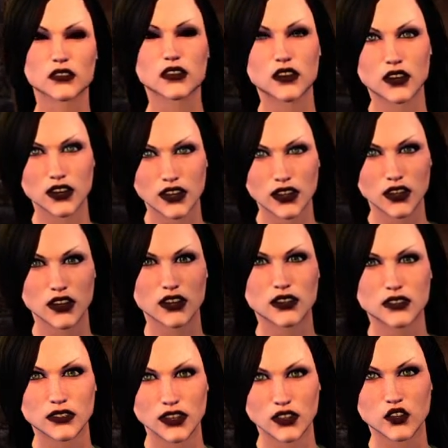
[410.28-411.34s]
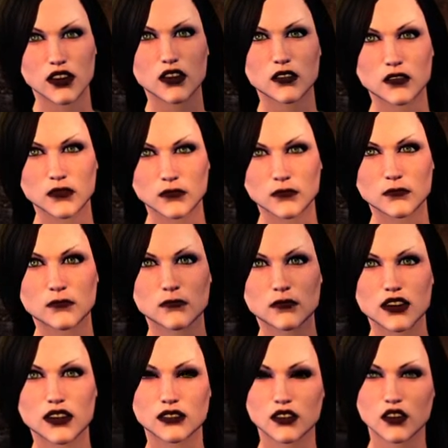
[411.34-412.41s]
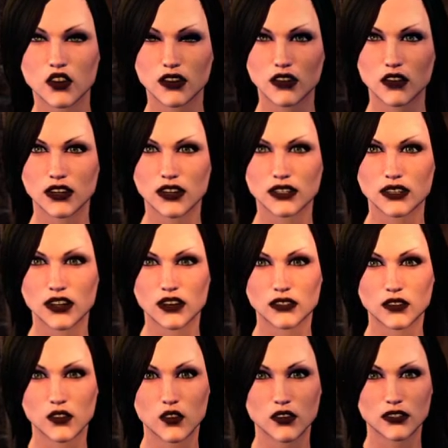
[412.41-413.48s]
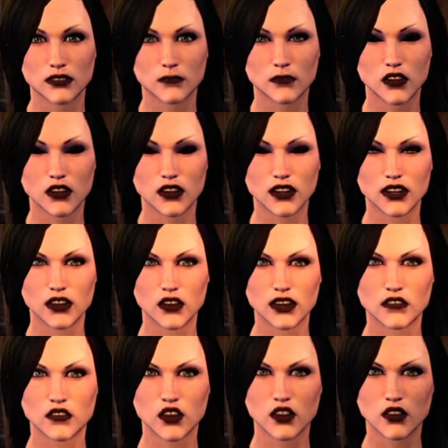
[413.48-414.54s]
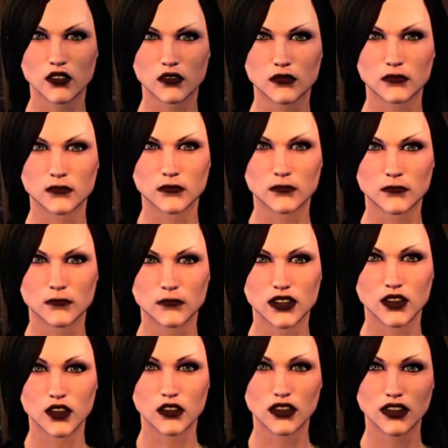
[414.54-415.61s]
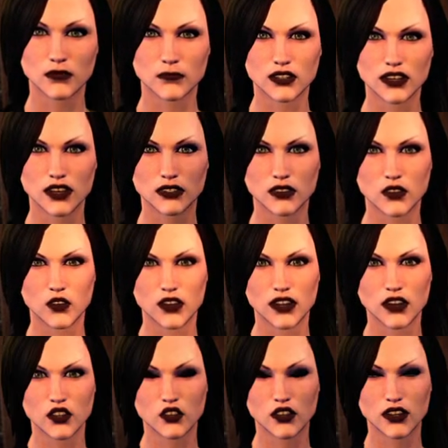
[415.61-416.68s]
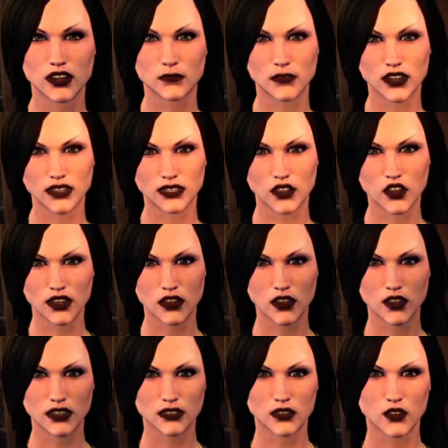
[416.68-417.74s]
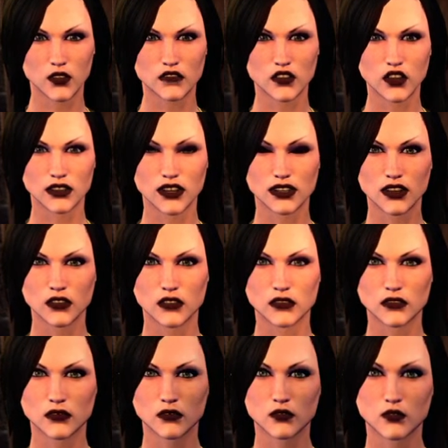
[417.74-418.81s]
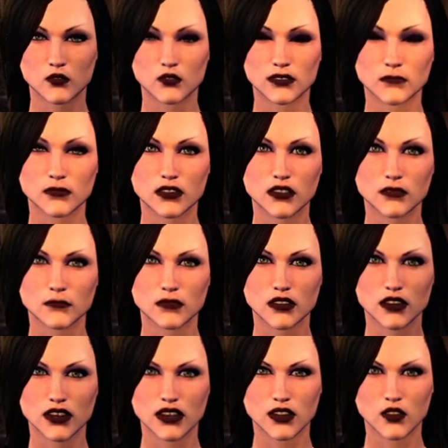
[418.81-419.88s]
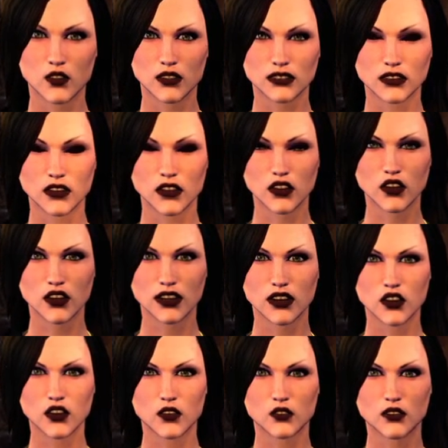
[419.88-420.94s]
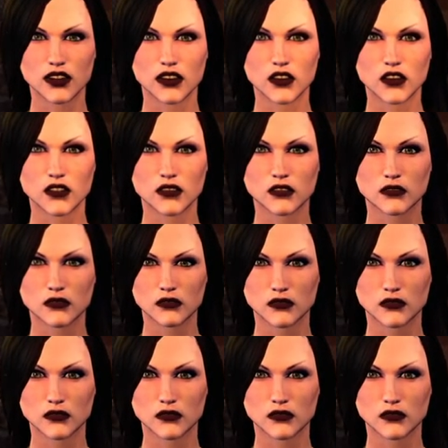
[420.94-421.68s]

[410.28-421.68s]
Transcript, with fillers: An excellent decision. Mastering the Eye is no small endeavor. But with Gabrielle's tutelage and my rigorous oversight, we may make a true scholar of you yet.